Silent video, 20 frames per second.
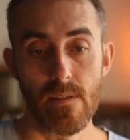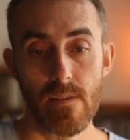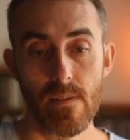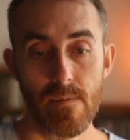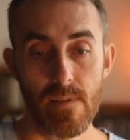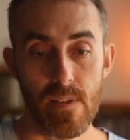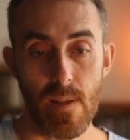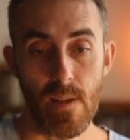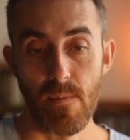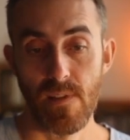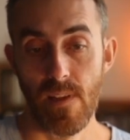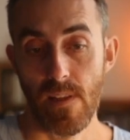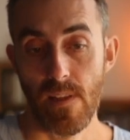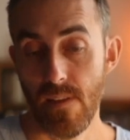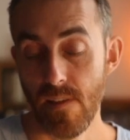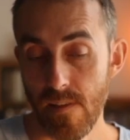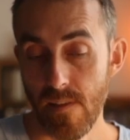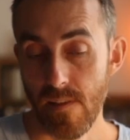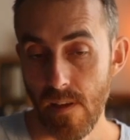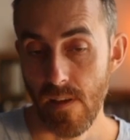some
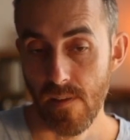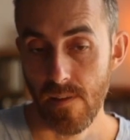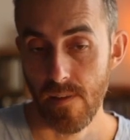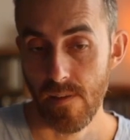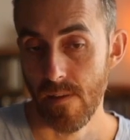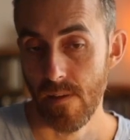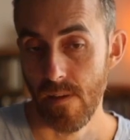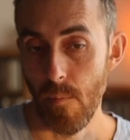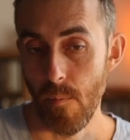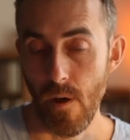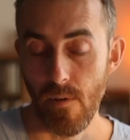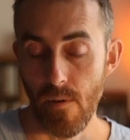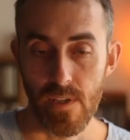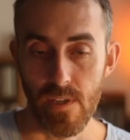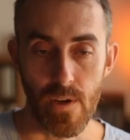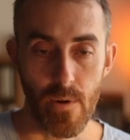statistics about your